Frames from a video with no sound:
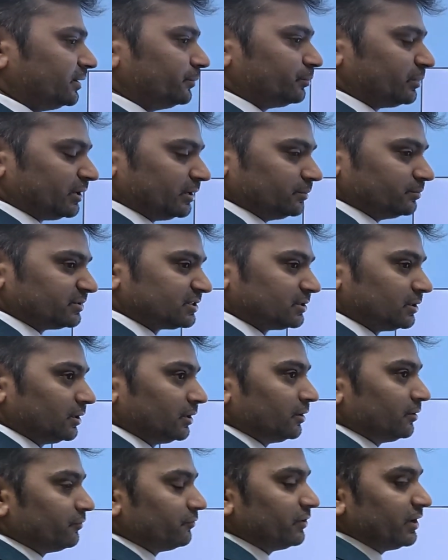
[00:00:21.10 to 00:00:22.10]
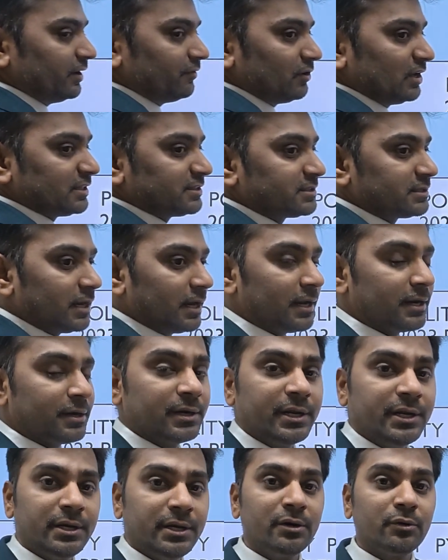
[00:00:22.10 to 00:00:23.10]
prelims. We have also already
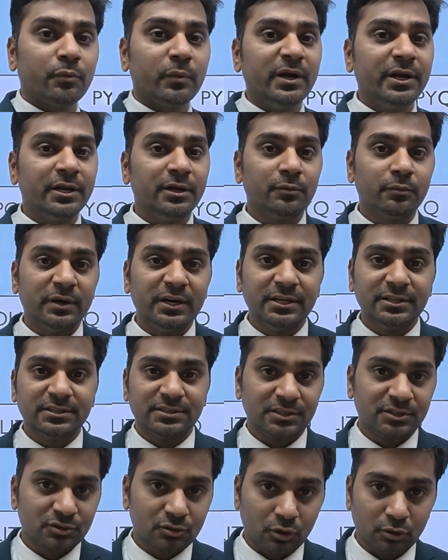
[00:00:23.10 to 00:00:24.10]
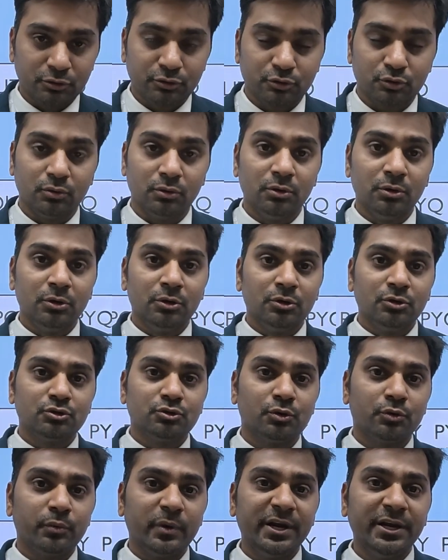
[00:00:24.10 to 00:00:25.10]
done 2026 also. So
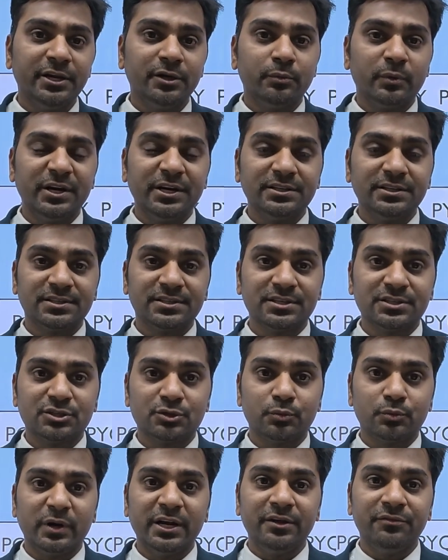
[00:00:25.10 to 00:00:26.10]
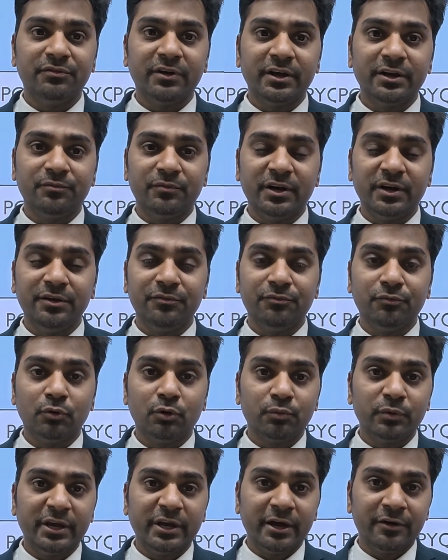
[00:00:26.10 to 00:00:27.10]
2026, 25, 24
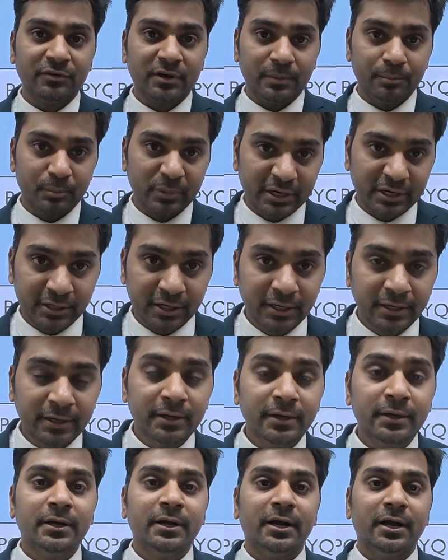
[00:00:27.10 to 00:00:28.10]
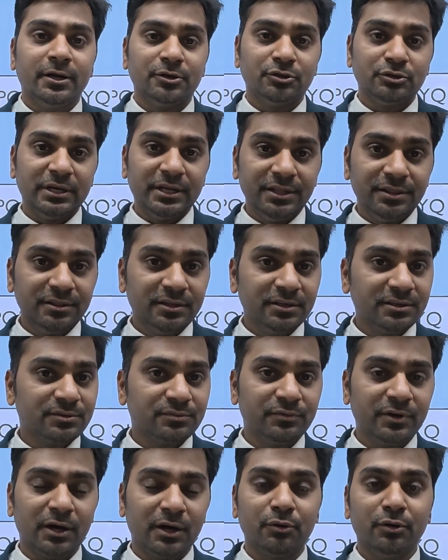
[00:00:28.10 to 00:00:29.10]
we have completed, and in this we
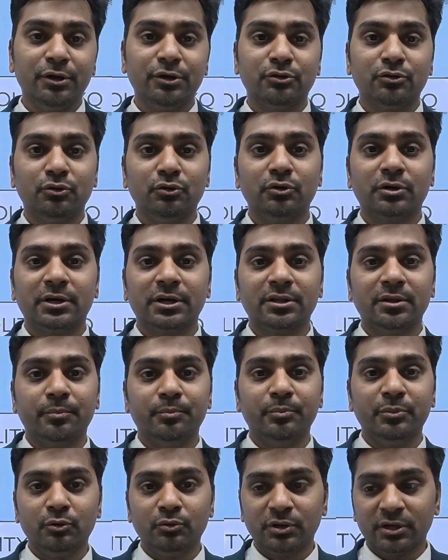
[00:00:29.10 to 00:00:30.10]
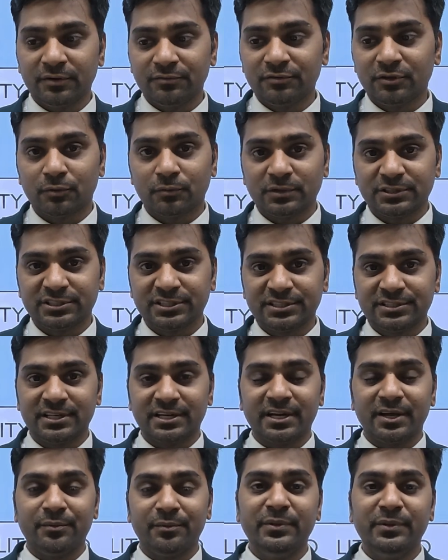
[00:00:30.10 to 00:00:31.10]
are going to look at the beauty of the questions that
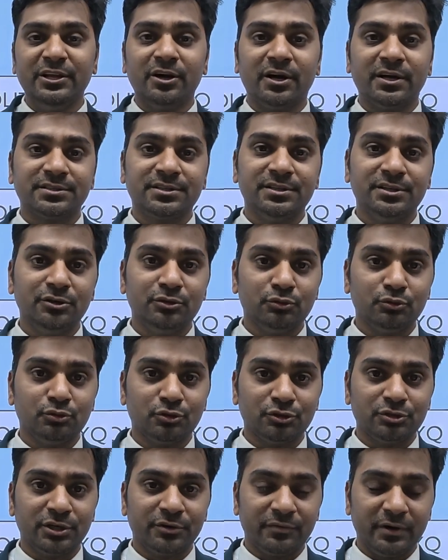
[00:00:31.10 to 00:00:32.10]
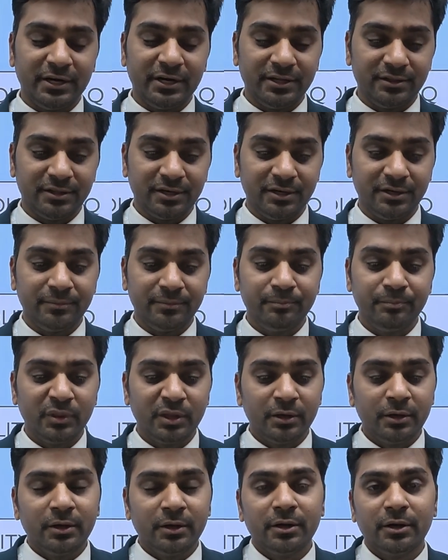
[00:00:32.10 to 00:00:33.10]
have been asked in 2023.
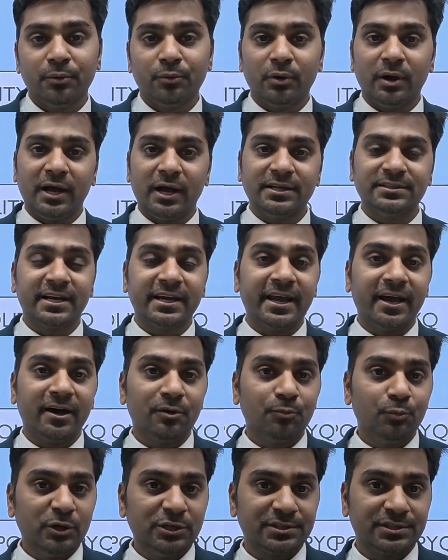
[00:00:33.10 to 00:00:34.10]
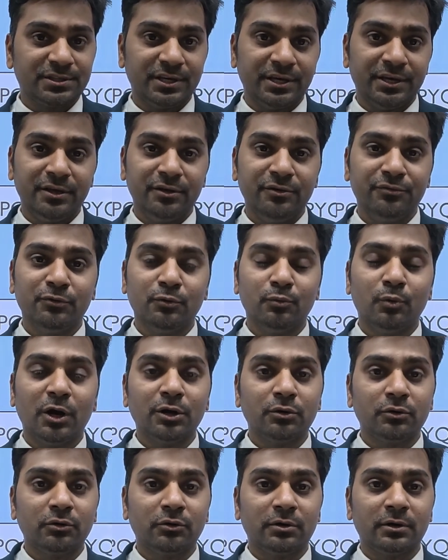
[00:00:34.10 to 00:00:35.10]
Now, as I always say, if you want to
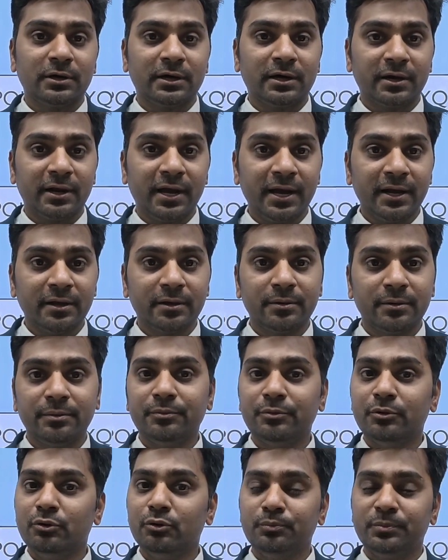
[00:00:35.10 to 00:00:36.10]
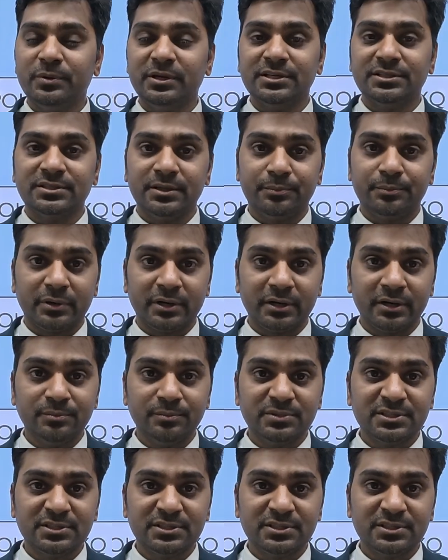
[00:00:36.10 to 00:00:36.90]
crack UPSC prelims,